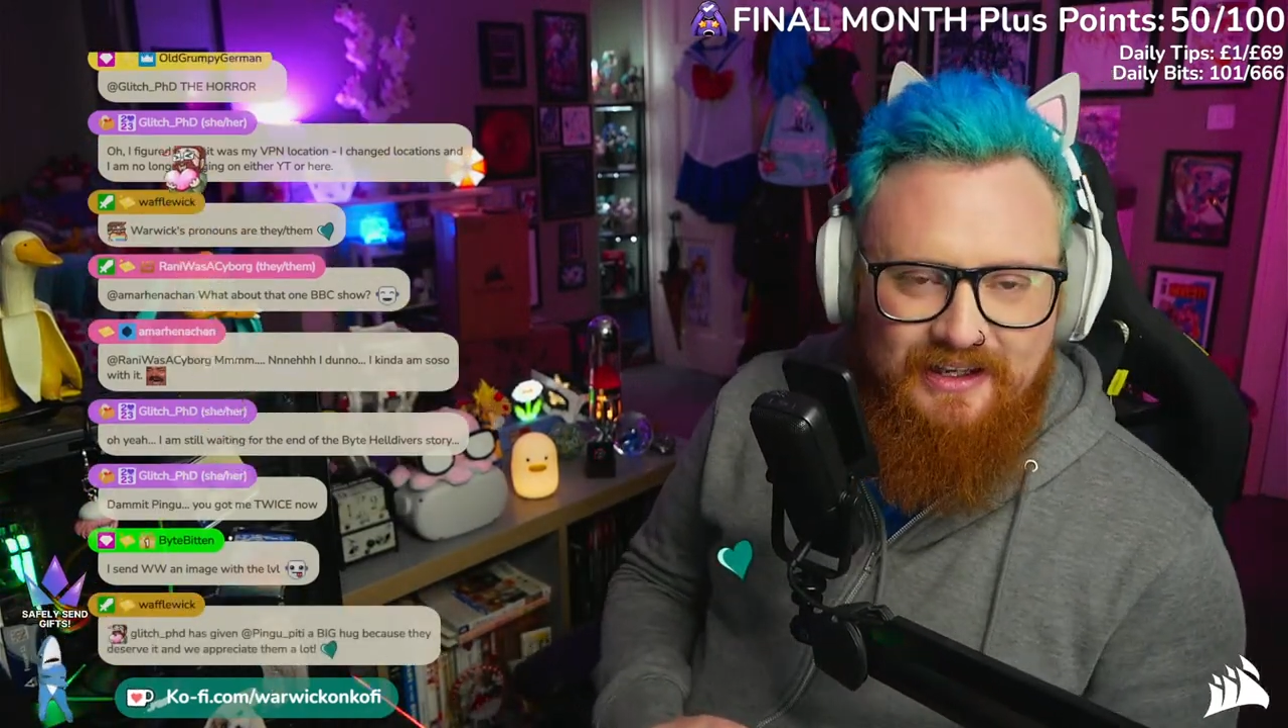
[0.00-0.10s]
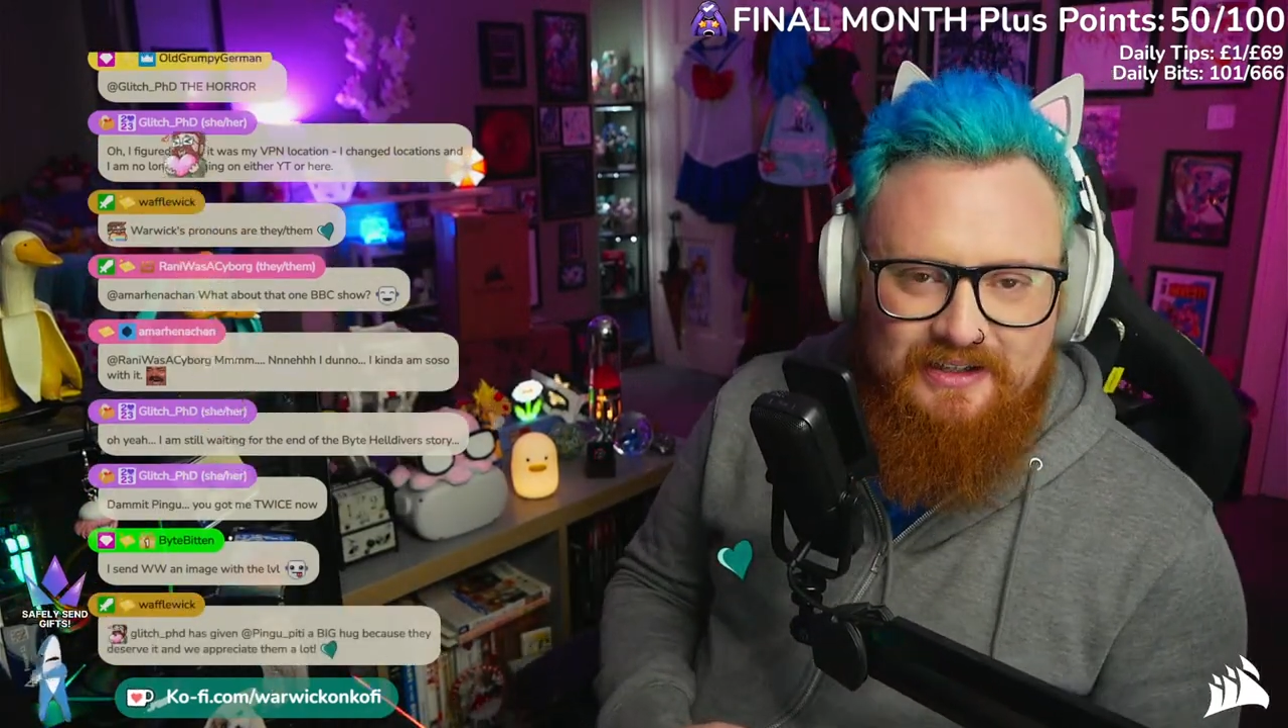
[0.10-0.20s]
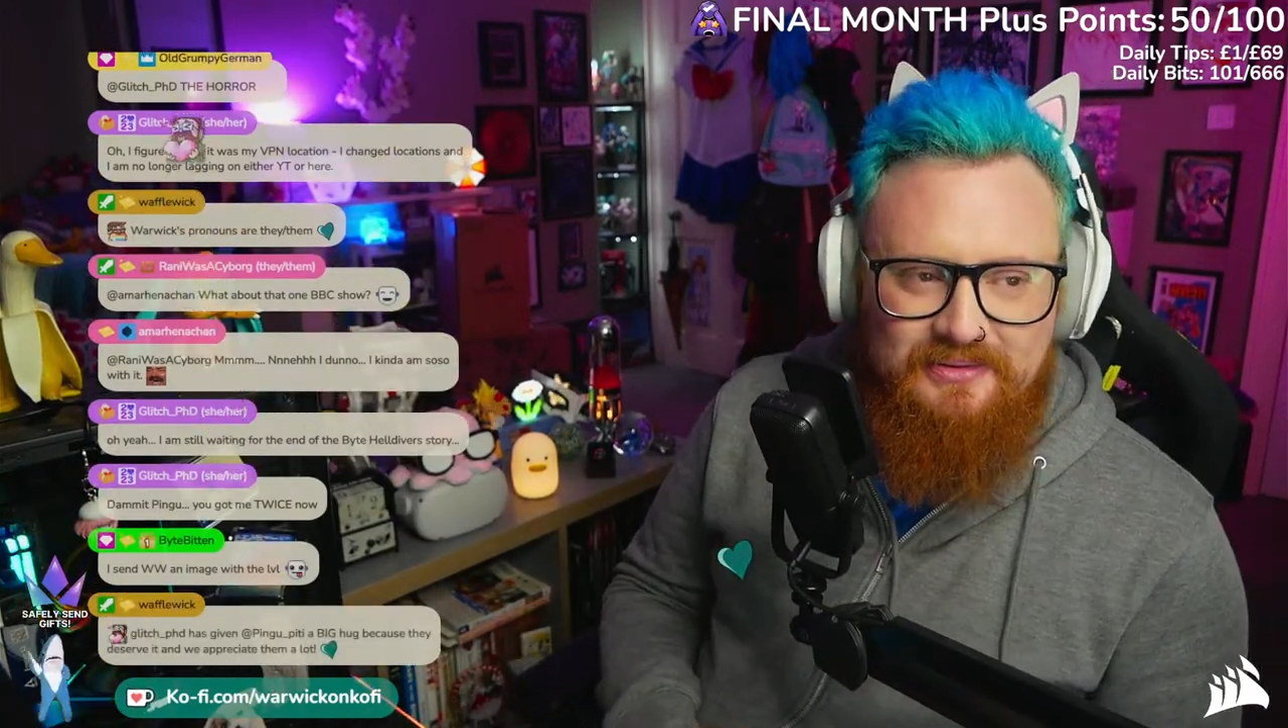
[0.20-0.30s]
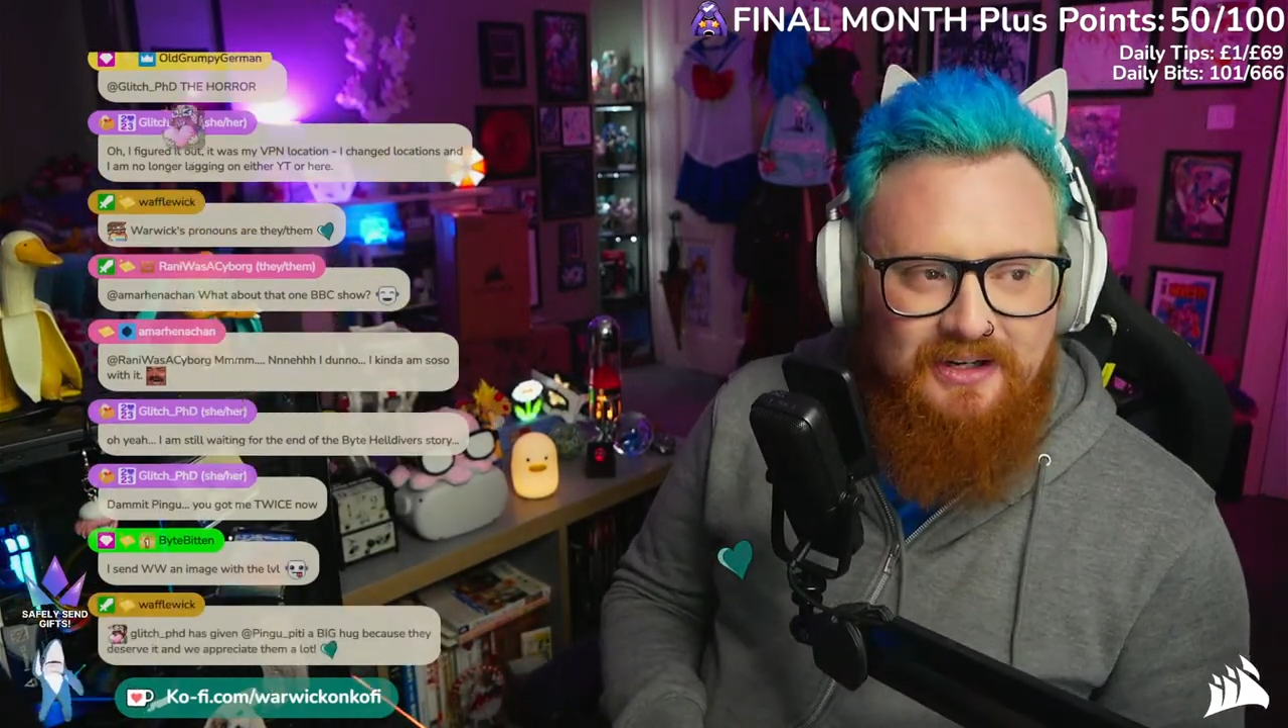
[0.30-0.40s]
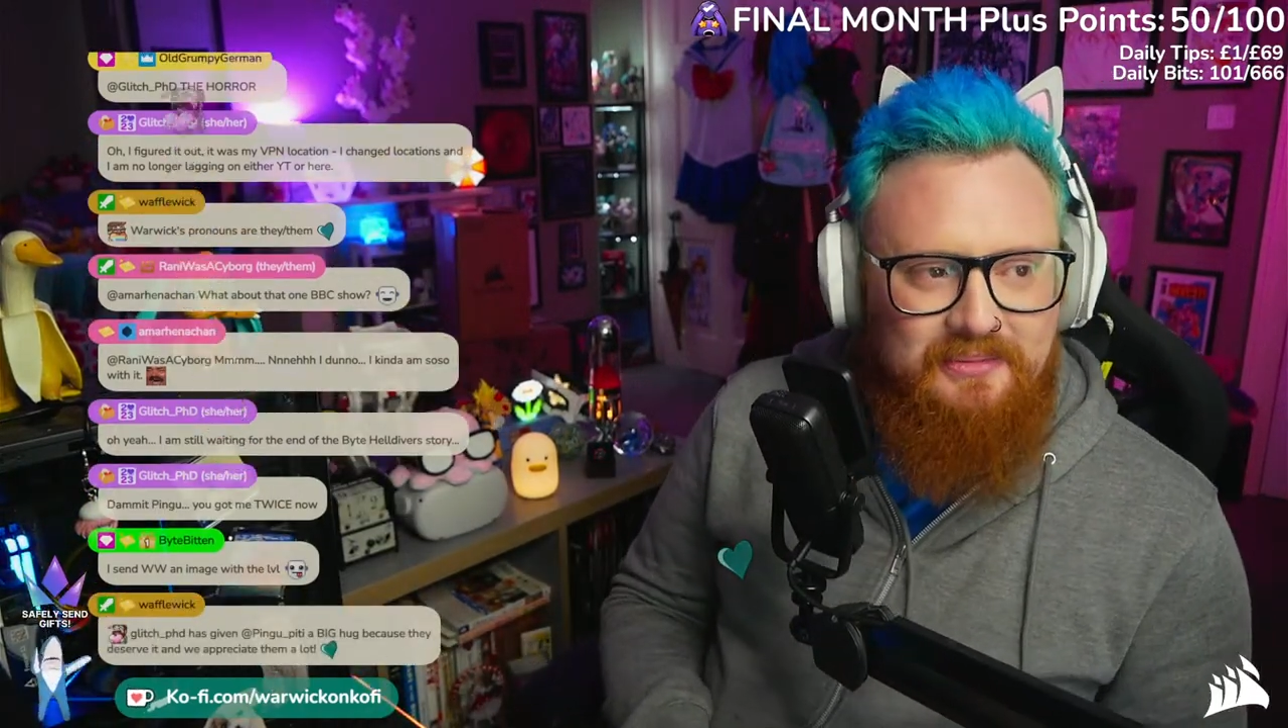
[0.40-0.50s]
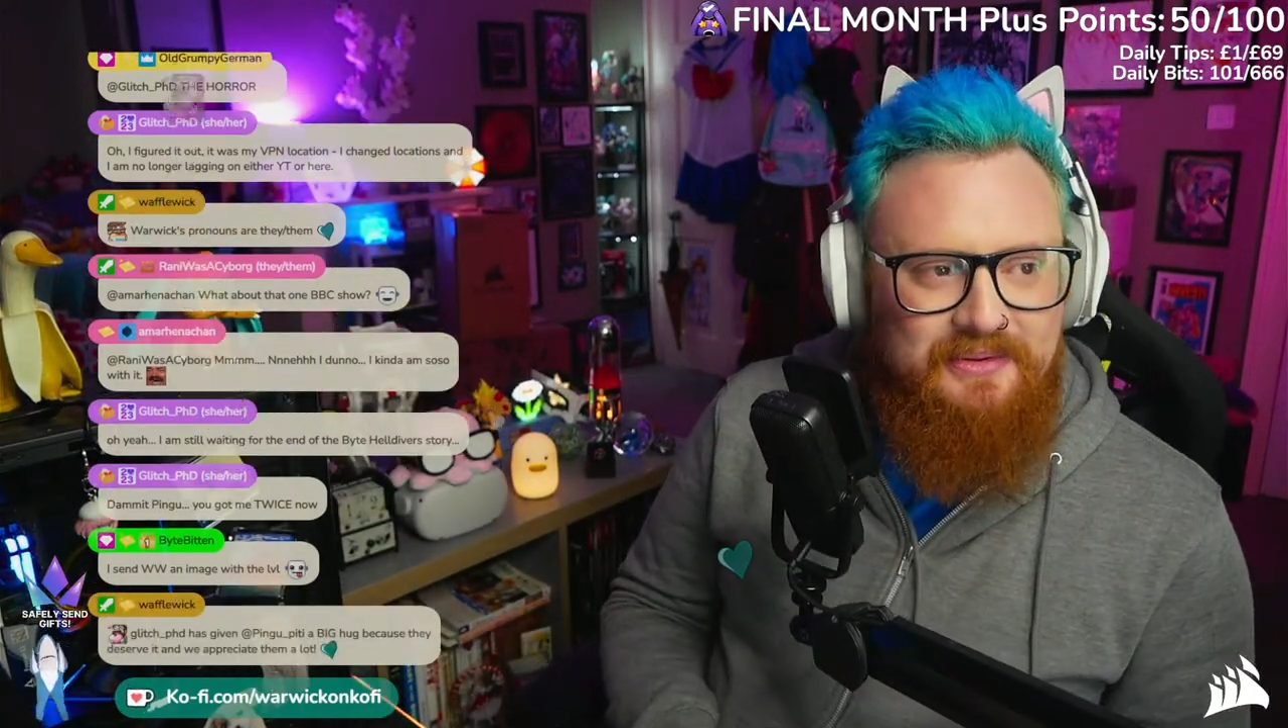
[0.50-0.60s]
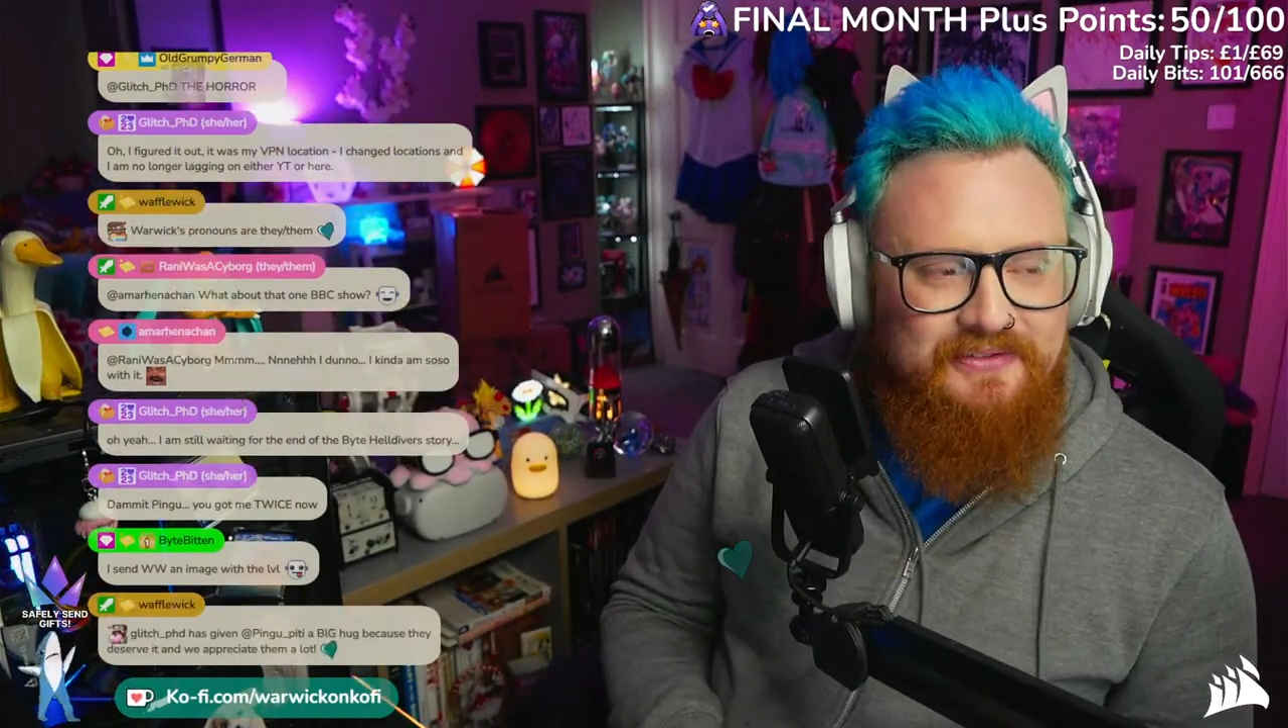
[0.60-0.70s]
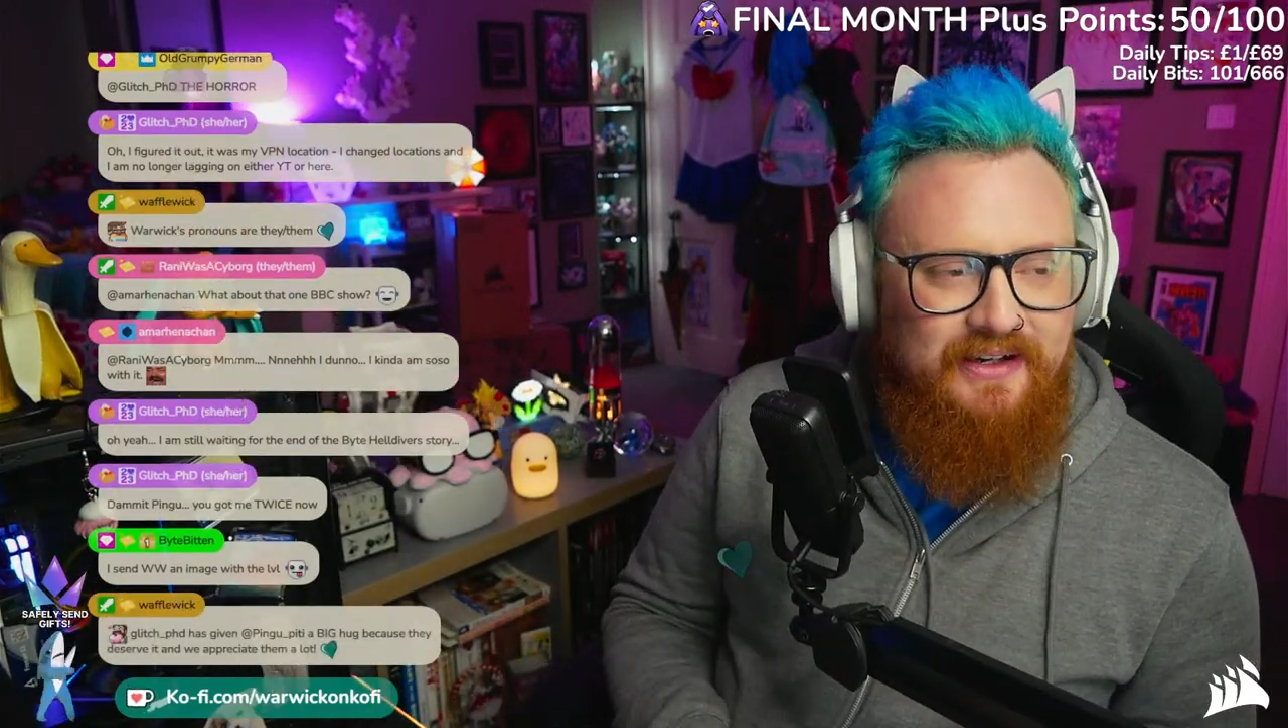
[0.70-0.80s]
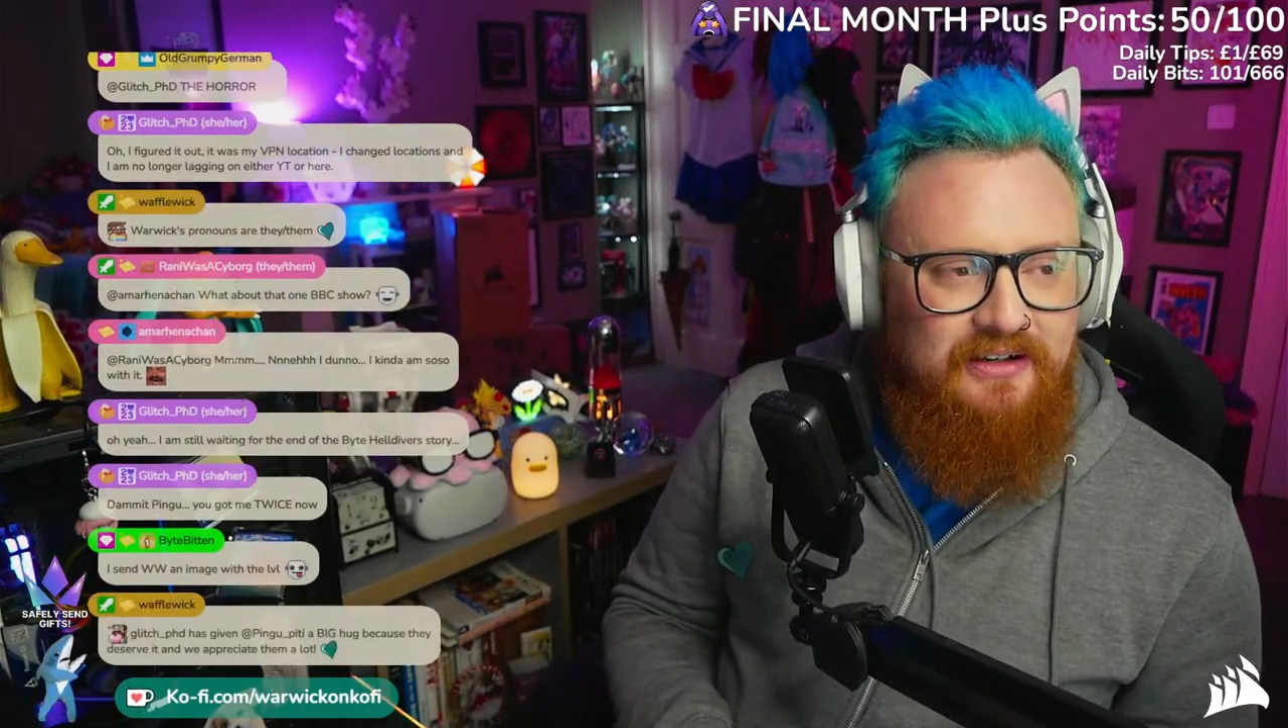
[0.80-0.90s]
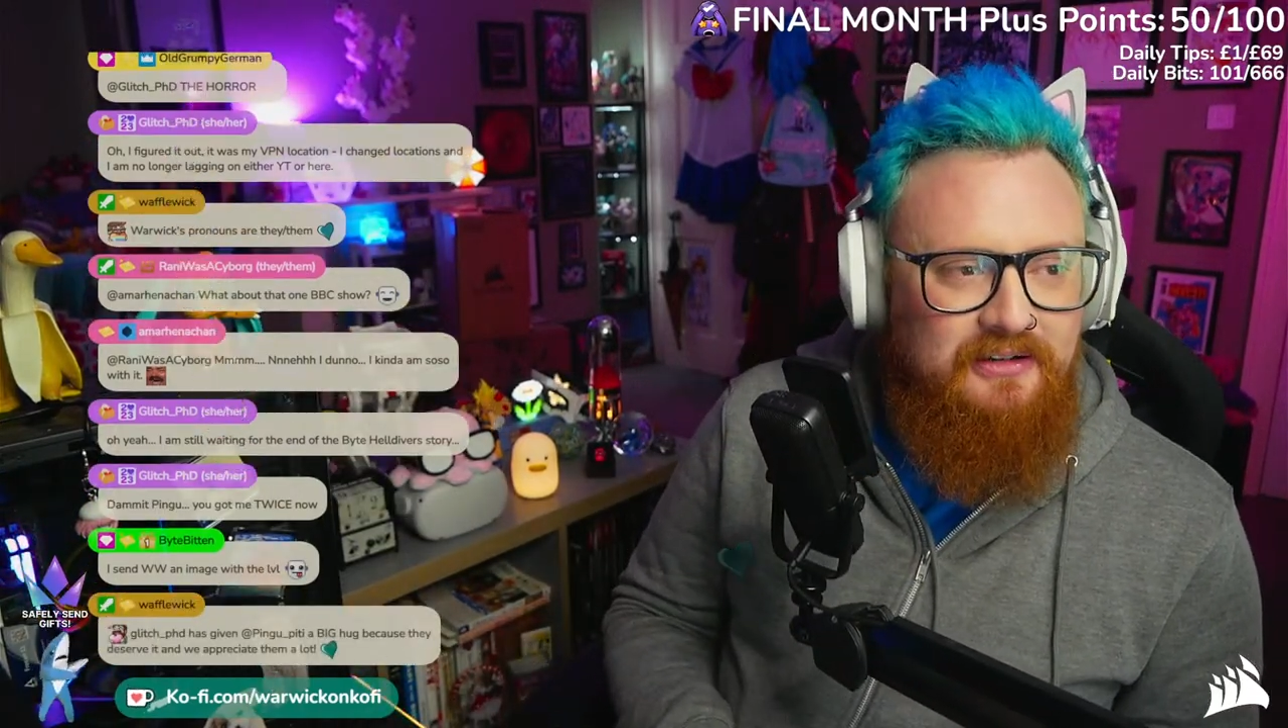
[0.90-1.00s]
that as well would be
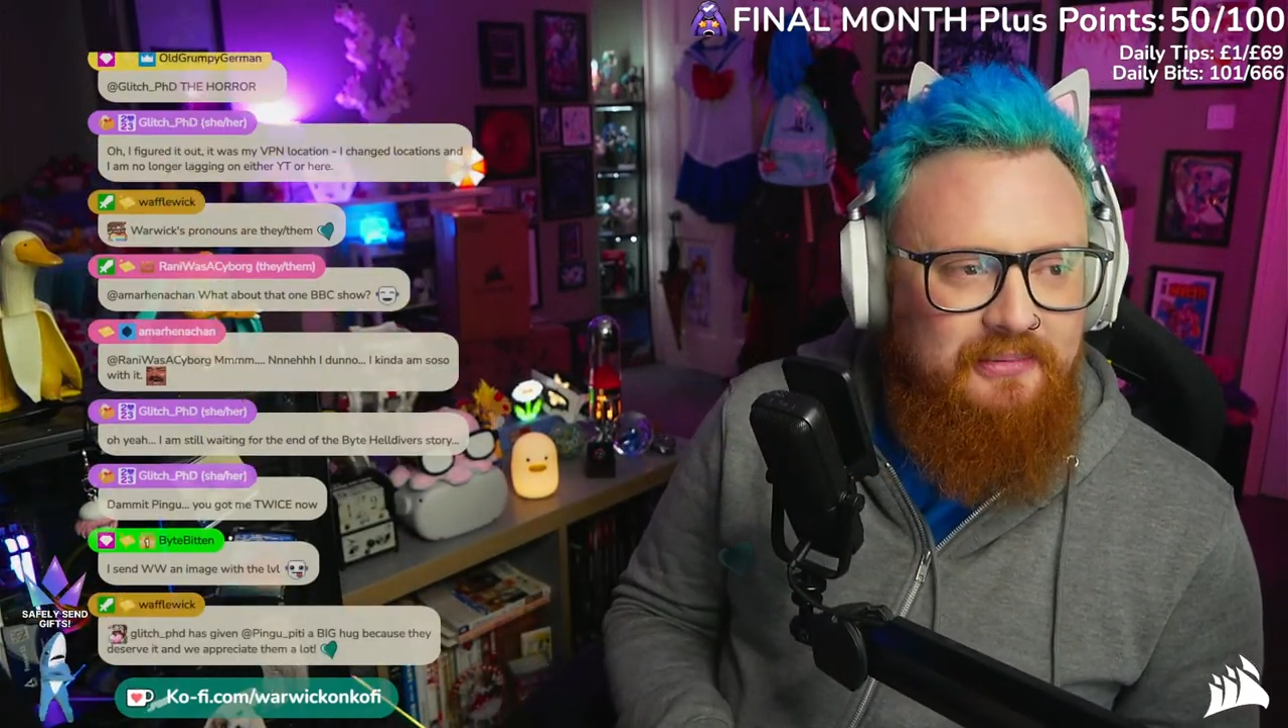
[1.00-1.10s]
funny.